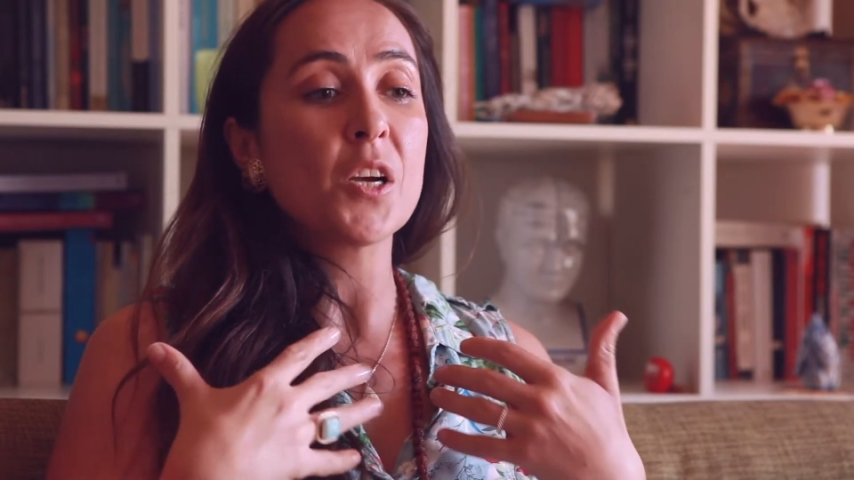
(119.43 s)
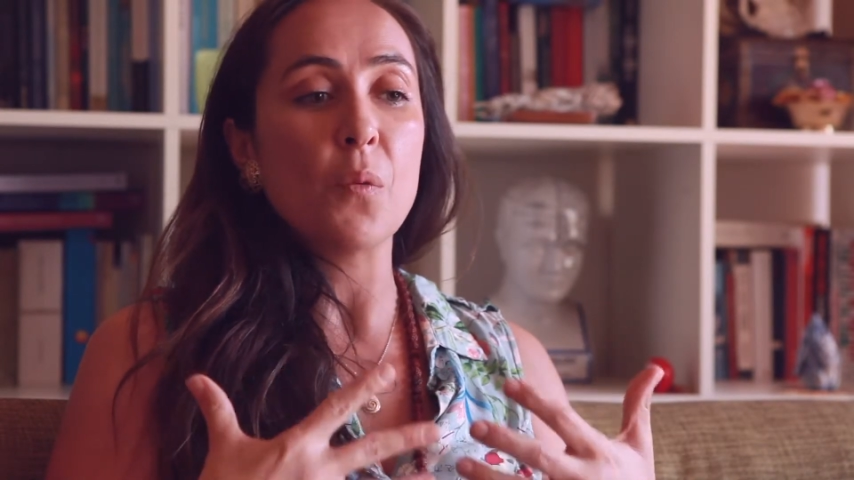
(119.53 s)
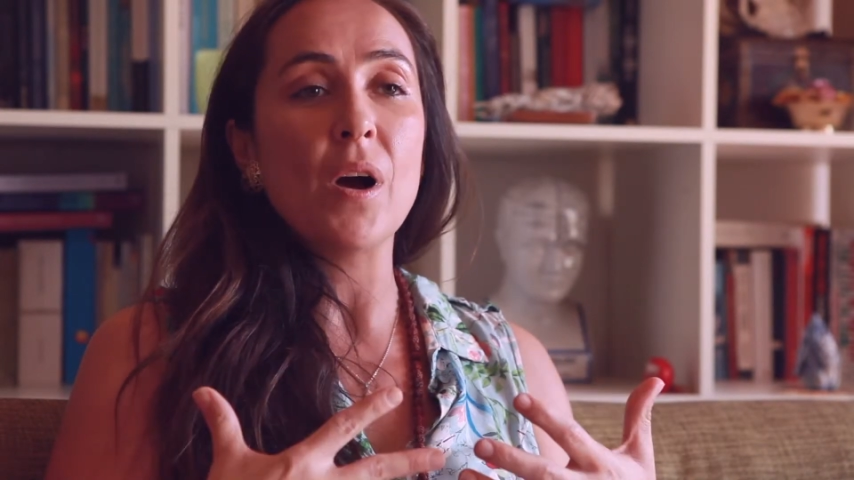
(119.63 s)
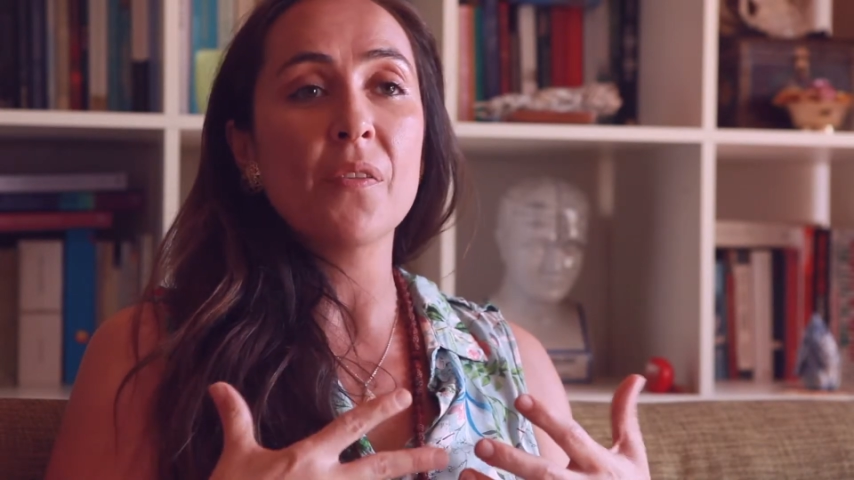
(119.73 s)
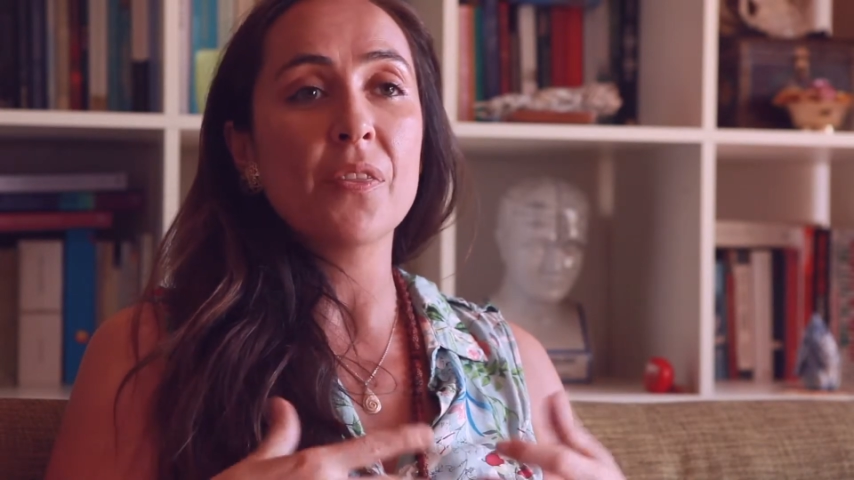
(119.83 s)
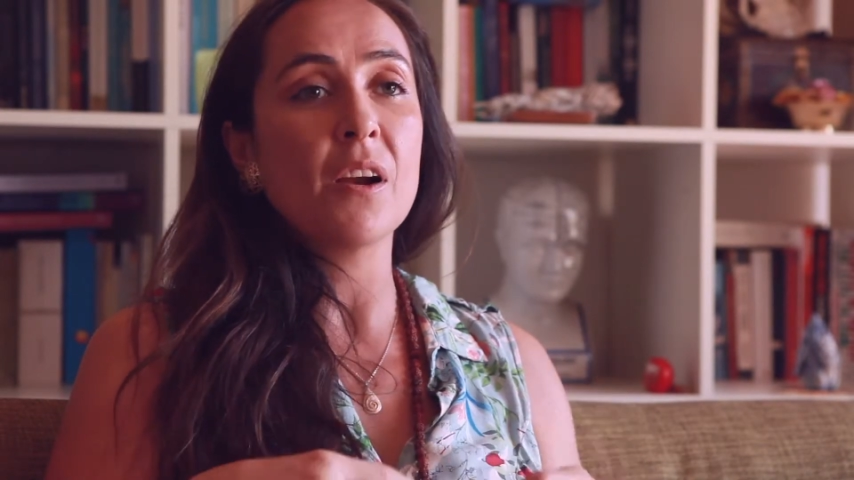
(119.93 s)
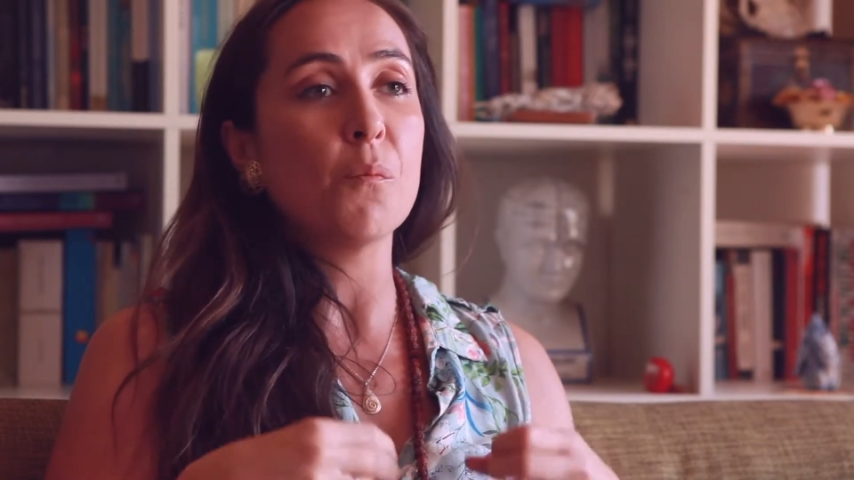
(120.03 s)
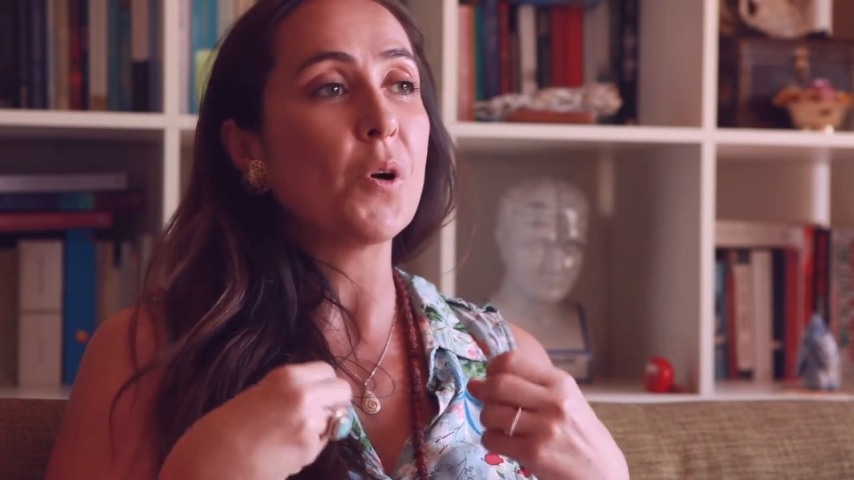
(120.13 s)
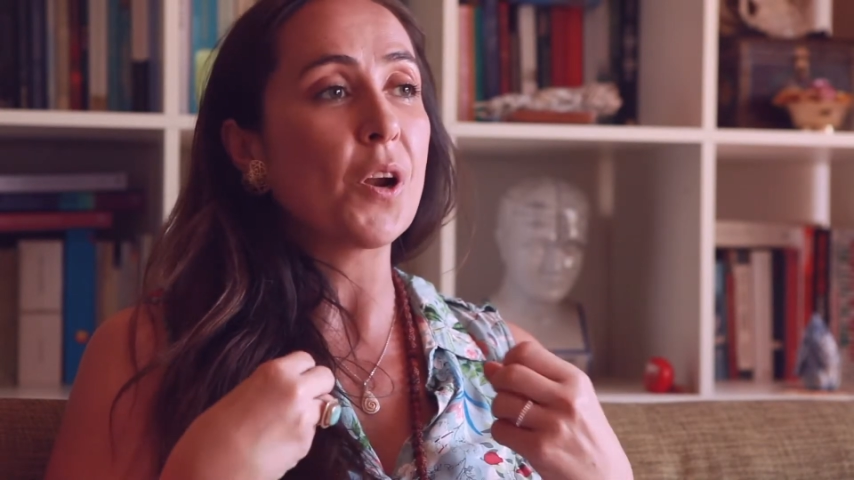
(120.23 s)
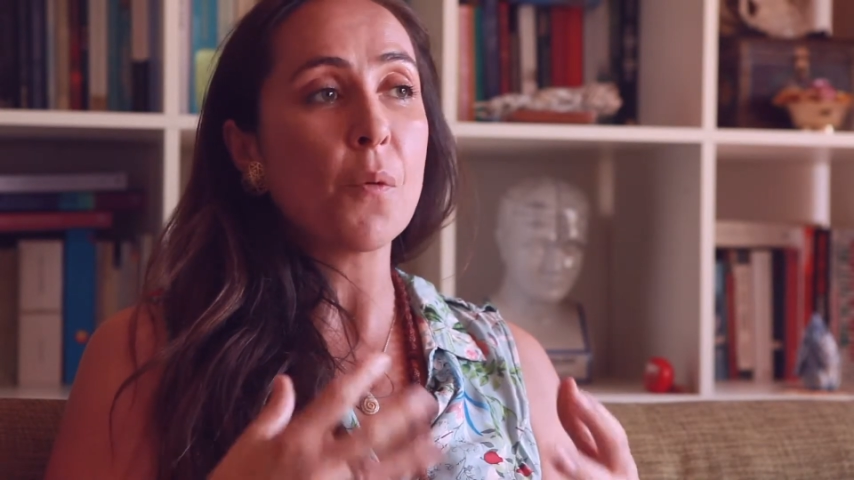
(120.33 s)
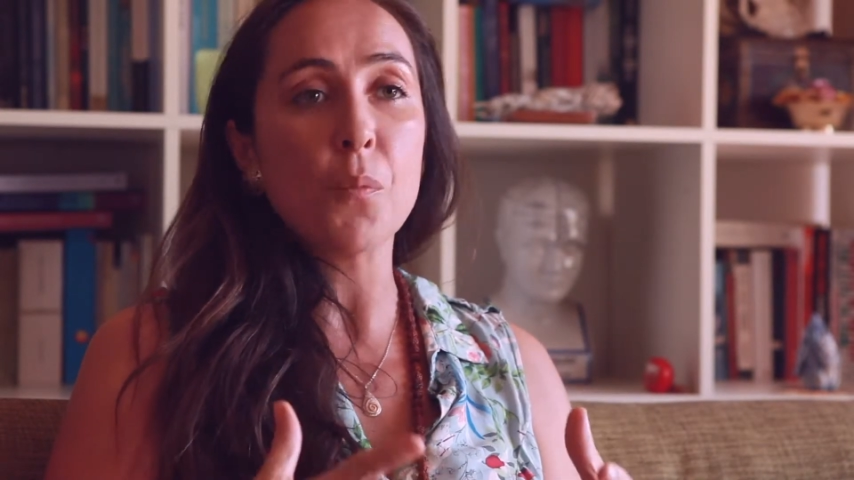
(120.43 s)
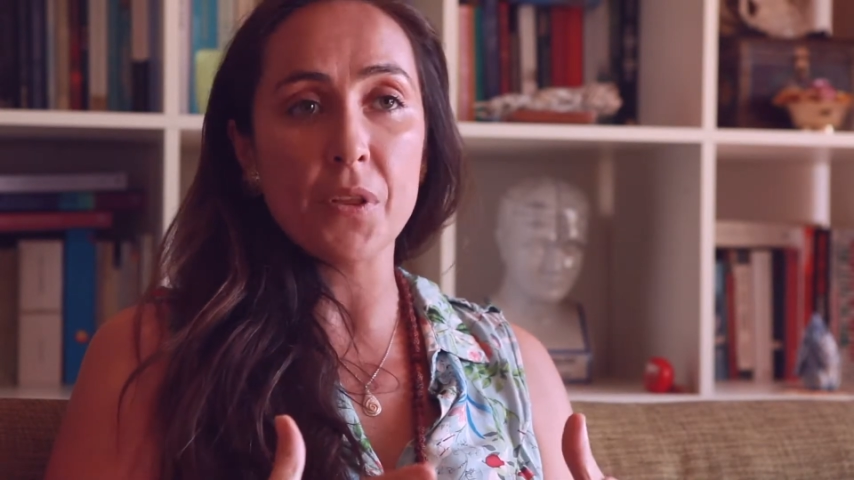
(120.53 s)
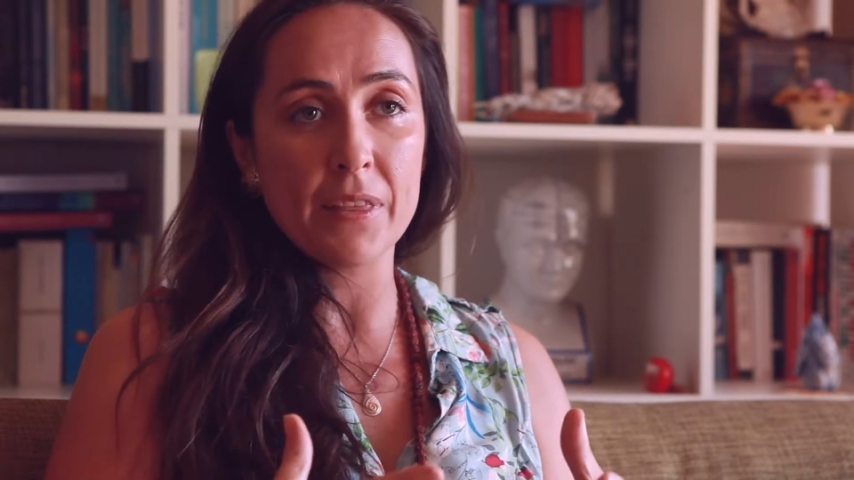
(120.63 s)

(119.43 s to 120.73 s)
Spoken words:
go out there and put up with